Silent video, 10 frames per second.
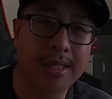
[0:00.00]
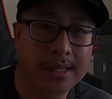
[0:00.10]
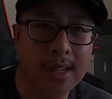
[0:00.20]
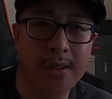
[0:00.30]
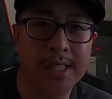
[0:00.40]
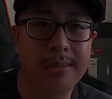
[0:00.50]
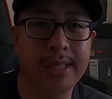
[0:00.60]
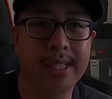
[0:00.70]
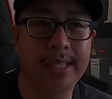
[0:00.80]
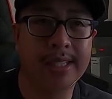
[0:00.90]
bit slow, just
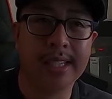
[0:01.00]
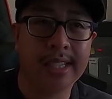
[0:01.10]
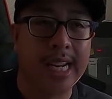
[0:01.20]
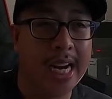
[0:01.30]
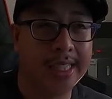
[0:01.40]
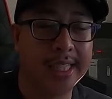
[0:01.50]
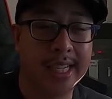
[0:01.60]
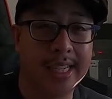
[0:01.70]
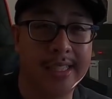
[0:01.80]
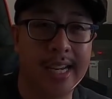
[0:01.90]
because
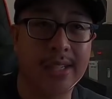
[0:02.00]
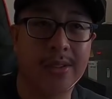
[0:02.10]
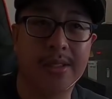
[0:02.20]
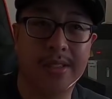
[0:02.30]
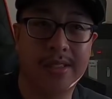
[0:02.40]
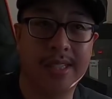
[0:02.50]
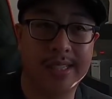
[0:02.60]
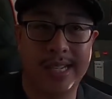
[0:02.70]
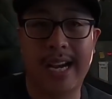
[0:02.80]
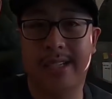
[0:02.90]
HKS headquarters
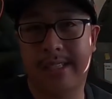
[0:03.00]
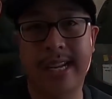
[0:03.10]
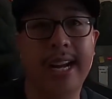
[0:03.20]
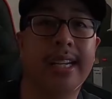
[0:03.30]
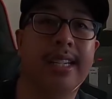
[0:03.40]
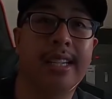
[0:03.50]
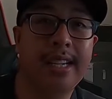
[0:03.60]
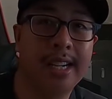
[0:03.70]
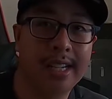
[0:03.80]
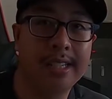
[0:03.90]
is outside
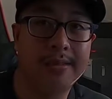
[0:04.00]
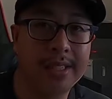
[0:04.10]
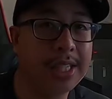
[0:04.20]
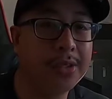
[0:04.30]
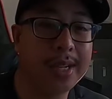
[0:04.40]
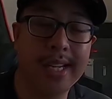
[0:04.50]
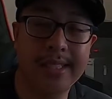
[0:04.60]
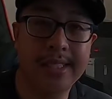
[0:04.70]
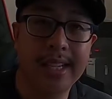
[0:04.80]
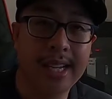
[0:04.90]
of the
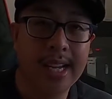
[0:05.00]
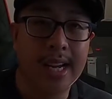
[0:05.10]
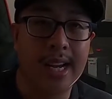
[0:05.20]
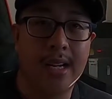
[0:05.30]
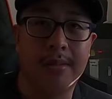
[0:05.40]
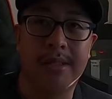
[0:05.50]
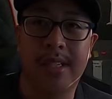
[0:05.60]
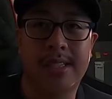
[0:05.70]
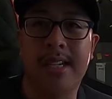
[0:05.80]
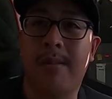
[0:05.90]
US.
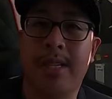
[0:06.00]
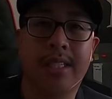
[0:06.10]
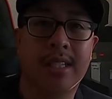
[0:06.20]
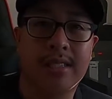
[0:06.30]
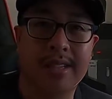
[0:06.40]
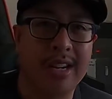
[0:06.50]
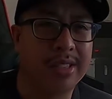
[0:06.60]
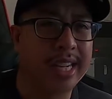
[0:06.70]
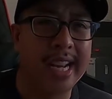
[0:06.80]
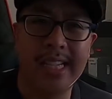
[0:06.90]
There's not much, I
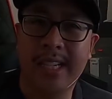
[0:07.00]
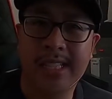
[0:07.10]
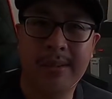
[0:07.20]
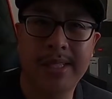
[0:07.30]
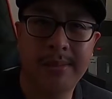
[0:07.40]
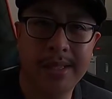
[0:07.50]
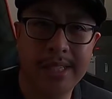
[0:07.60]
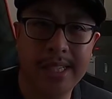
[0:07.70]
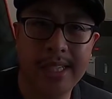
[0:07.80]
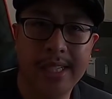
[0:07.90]
don't think, any
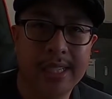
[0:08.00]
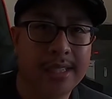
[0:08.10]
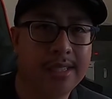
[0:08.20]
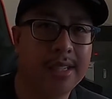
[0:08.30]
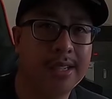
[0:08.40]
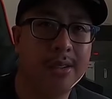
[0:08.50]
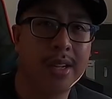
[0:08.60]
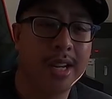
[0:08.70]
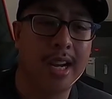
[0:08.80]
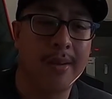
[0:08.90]
customizability, so
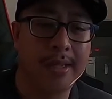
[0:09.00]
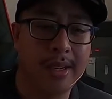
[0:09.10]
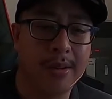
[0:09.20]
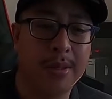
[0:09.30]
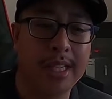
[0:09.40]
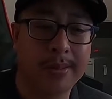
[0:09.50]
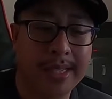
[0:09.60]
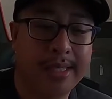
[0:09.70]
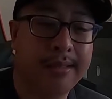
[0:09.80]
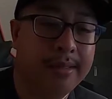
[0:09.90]
they are pretty
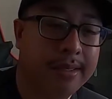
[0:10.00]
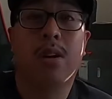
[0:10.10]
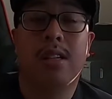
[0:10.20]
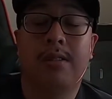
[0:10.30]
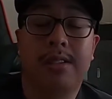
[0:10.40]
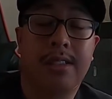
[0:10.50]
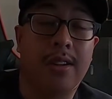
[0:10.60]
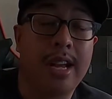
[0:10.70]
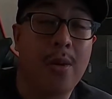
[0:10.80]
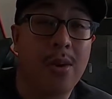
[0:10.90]
expensive. These coilovers
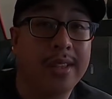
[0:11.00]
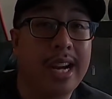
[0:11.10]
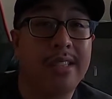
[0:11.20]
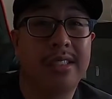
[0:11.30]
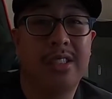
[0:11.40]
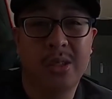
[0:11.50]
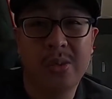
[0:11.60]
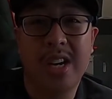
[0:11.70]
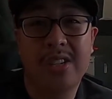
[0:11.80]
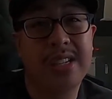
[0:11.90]
start at
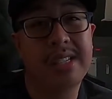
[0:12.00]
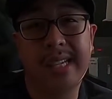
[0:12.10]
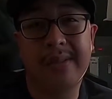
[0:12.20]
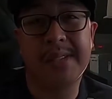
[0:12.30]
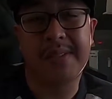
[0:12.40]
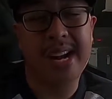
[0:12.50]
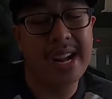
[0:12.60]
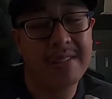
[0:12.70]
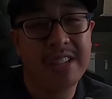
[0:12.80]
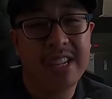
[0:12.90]

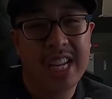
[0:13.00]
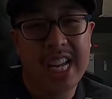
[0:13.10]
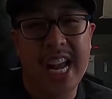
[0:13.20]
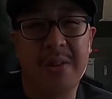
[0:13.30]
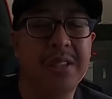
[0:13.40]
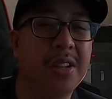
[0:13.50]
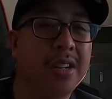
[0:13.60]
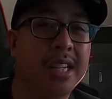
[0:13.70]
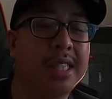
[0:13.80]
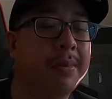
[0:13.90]
$1,275, and with
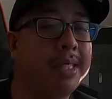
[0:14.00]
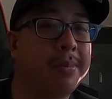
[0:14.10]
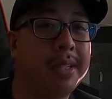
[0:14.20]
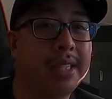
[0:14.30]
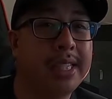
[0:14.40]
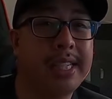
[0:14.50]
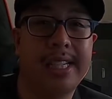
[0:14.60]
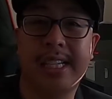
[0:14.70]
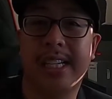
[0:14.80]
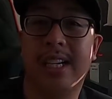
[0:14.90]
no
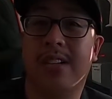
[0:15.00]
customizability,